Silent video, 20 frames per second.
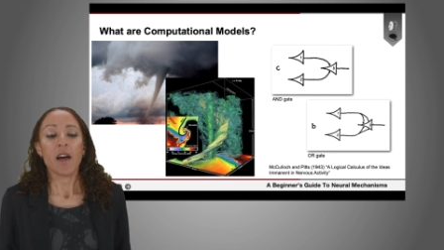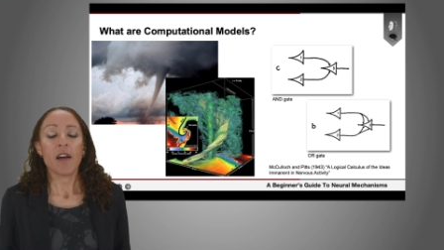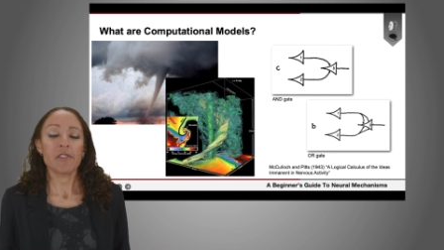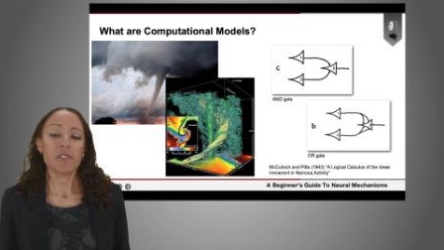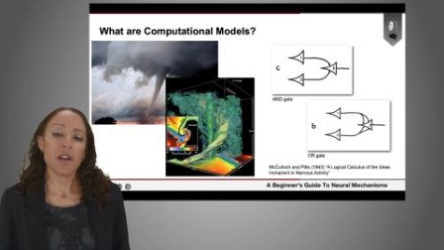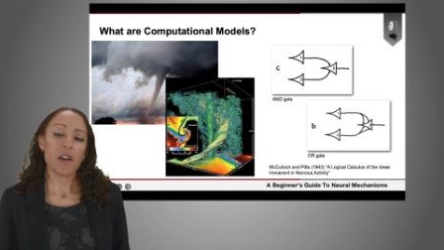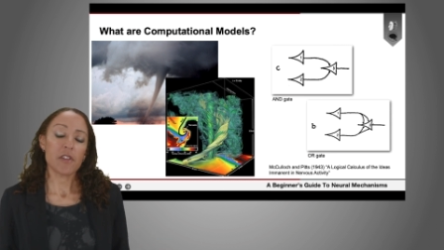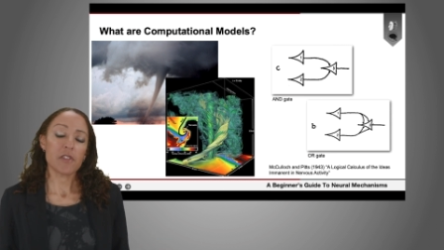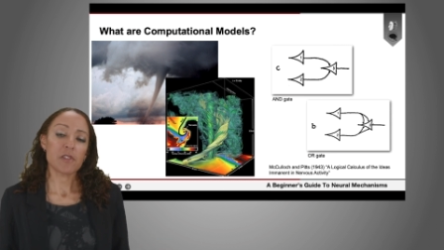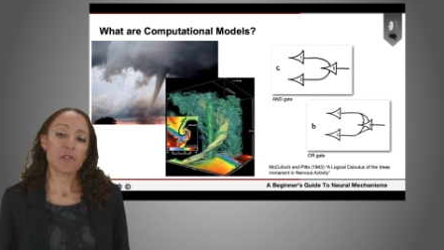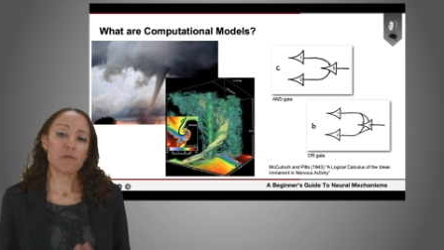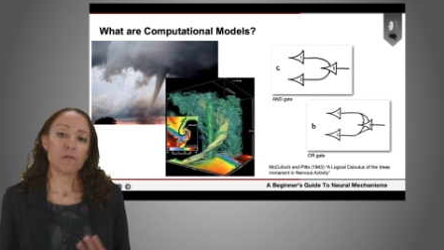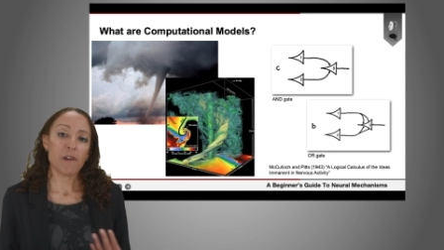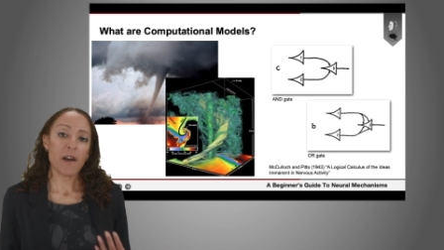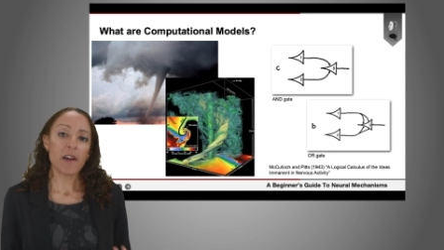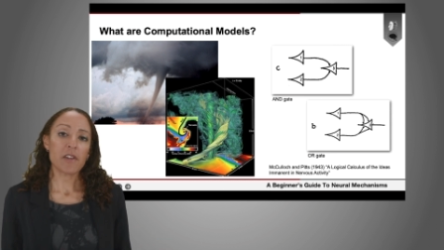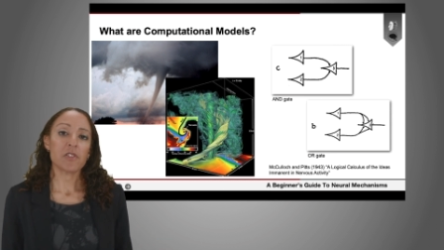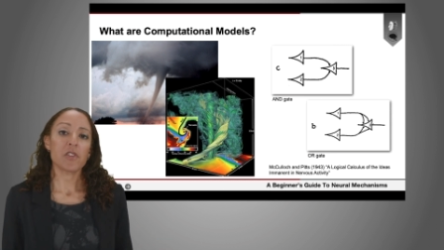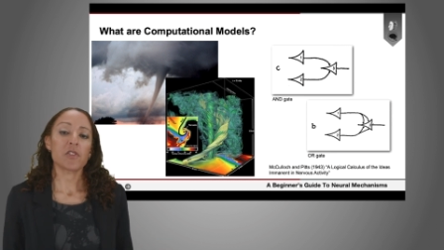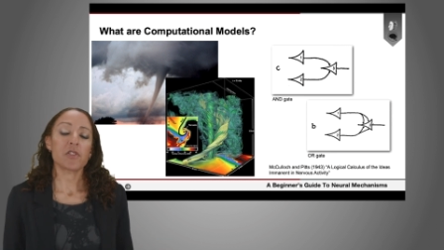and that the
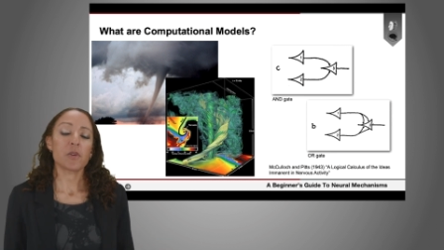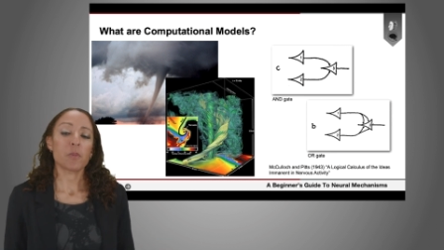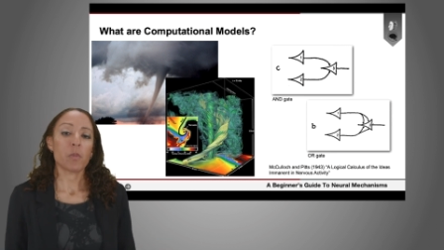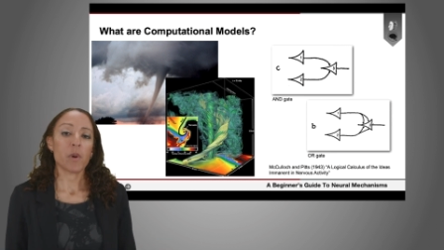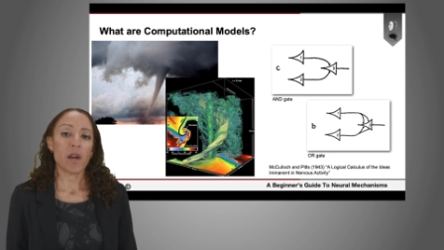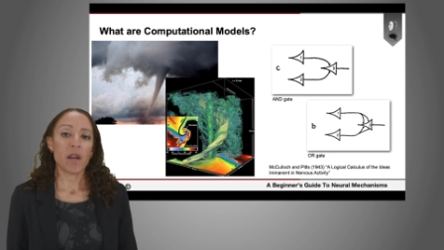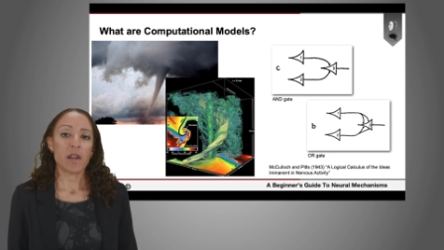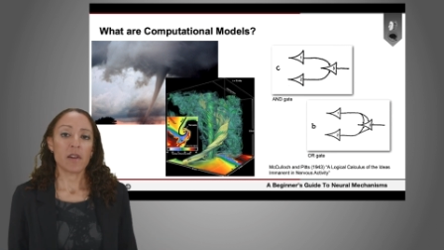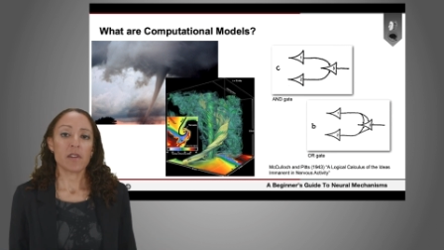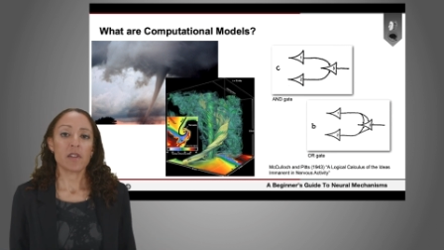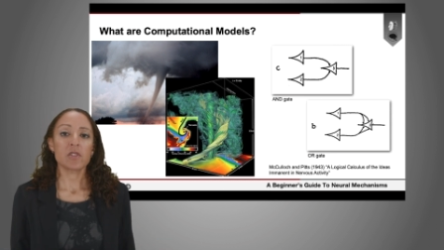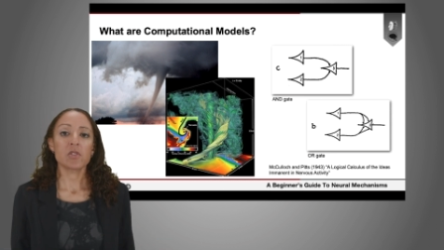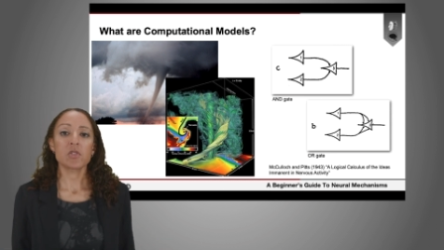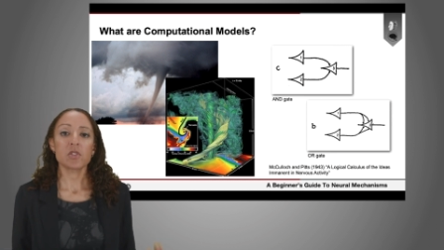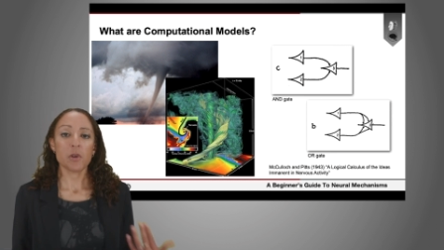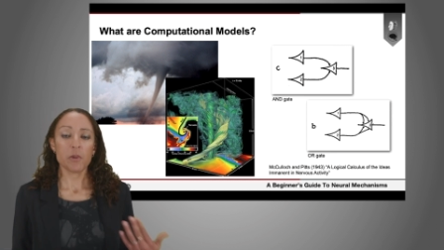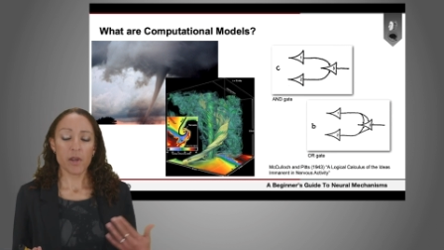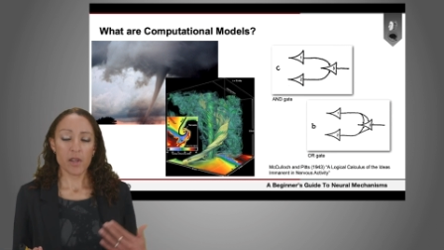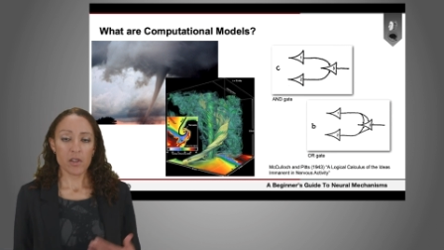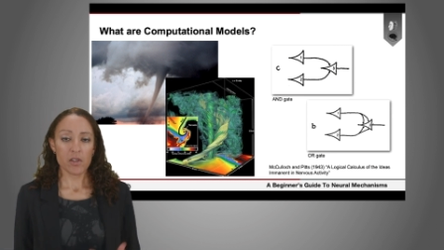fact that the brain is
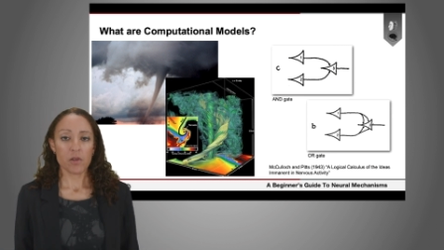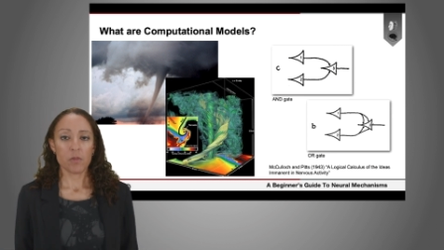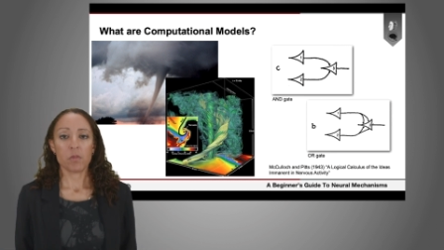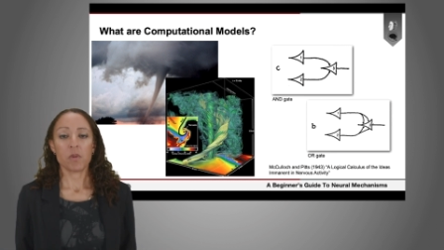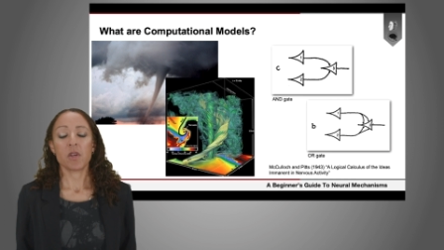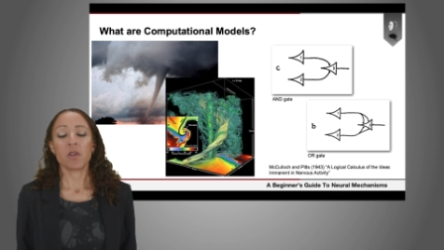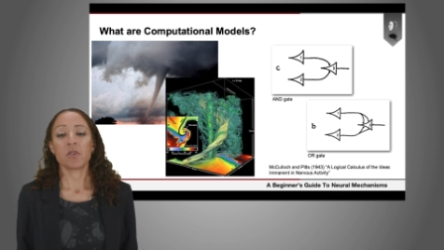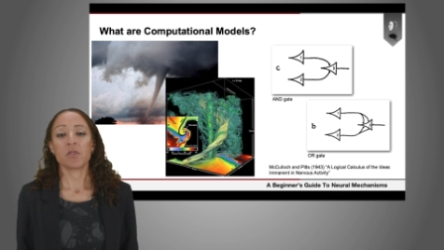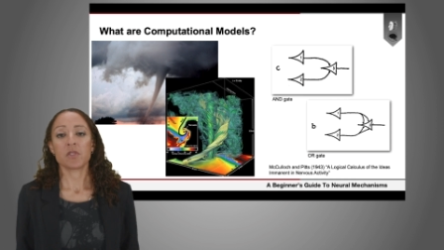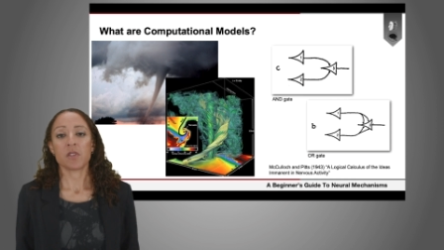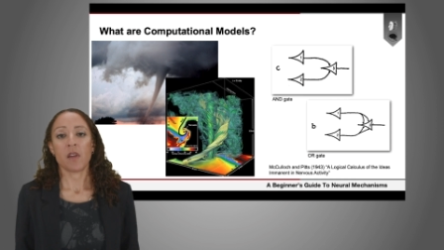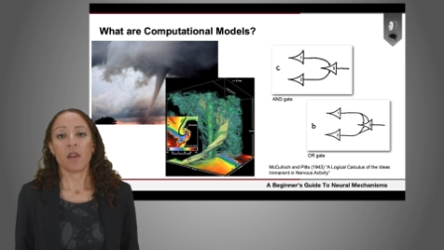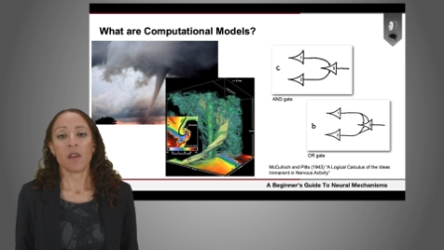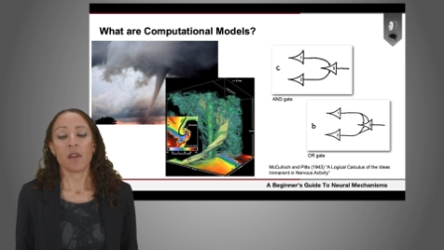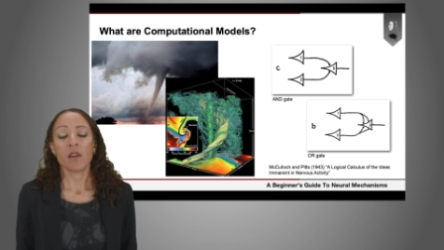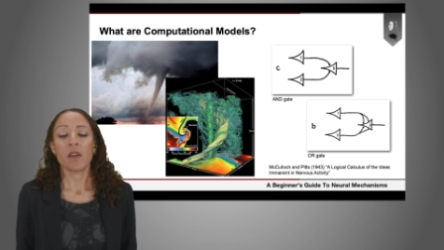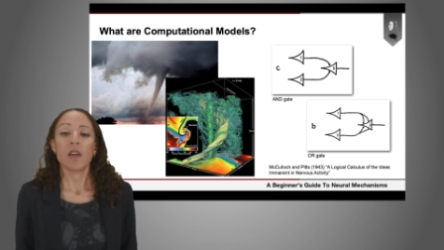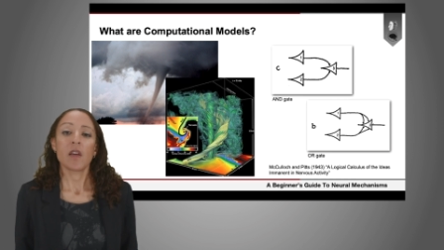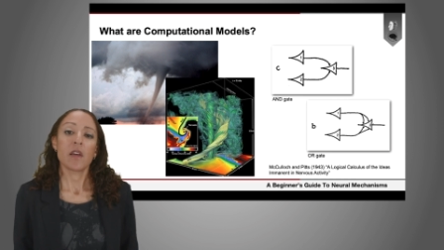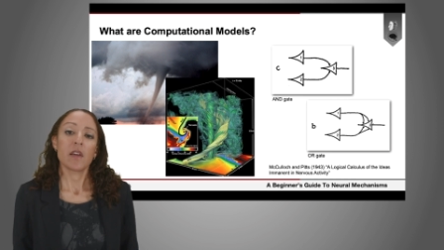doing
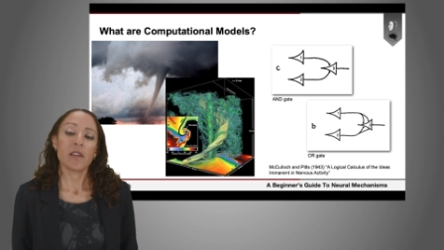computing